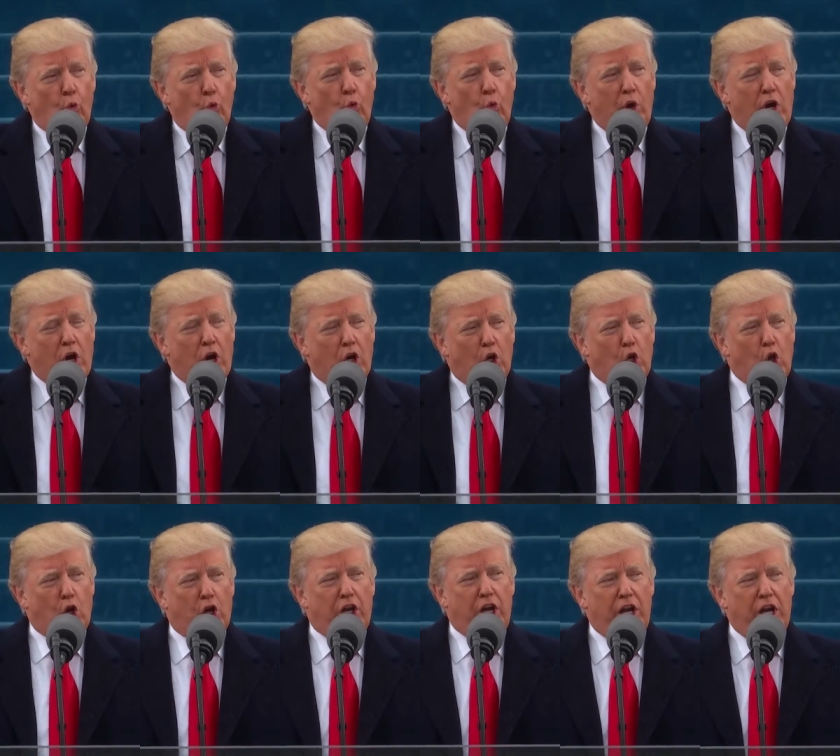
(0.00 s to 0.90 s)
We are
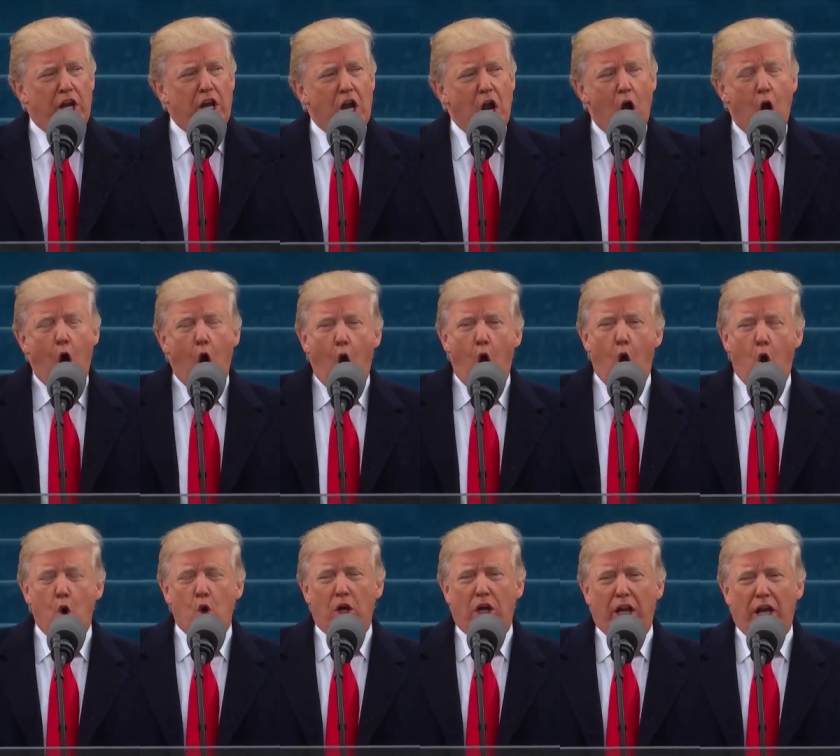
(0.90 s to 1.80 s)
looking
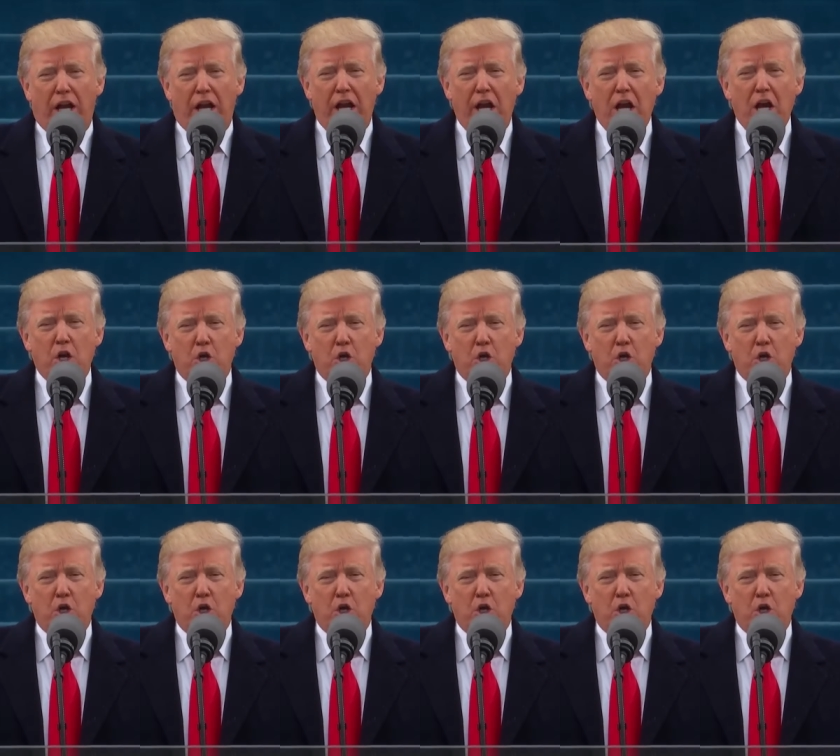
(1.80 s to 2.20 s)
only